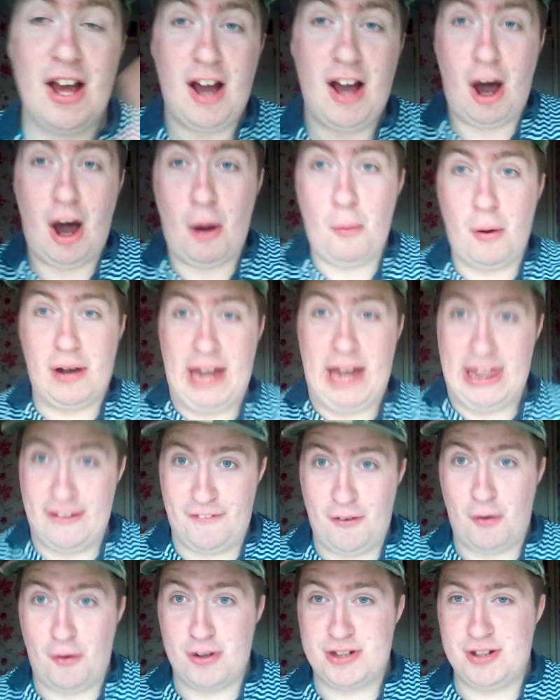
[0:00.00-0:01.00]
I will get the
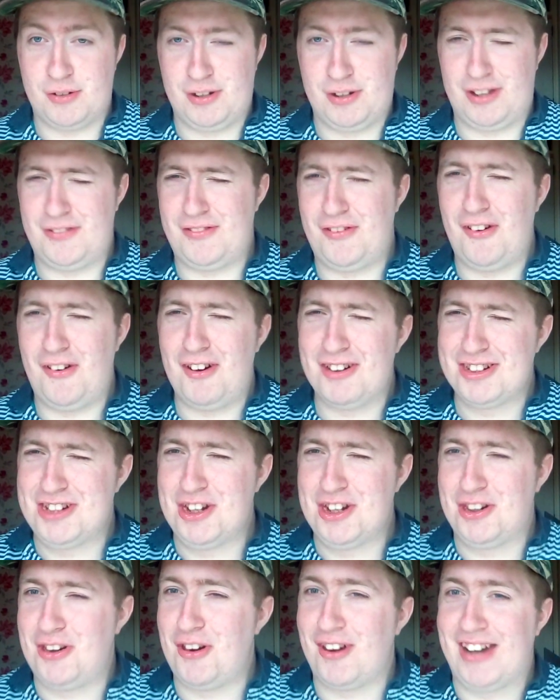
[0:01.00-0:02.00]
fortune, I'm going to get the fortune
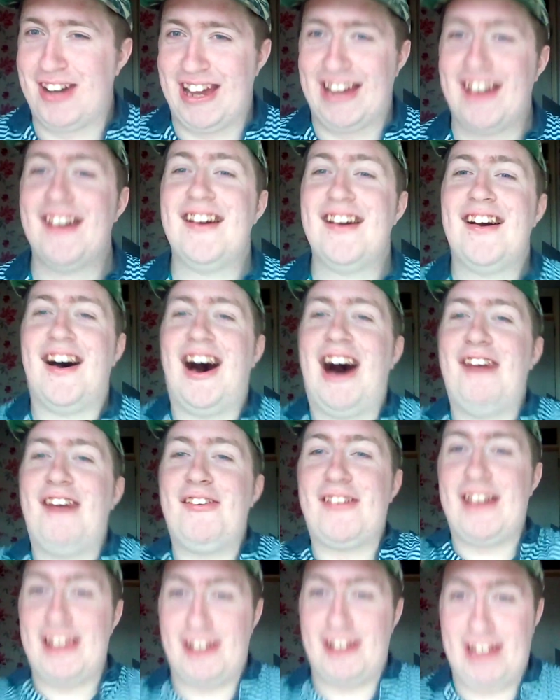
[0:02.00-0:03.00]
cookie. I will
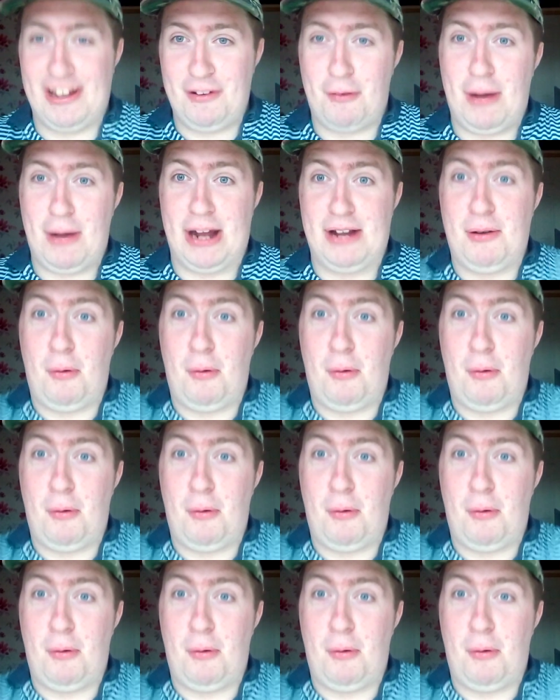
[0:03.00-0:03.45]
get the giveaway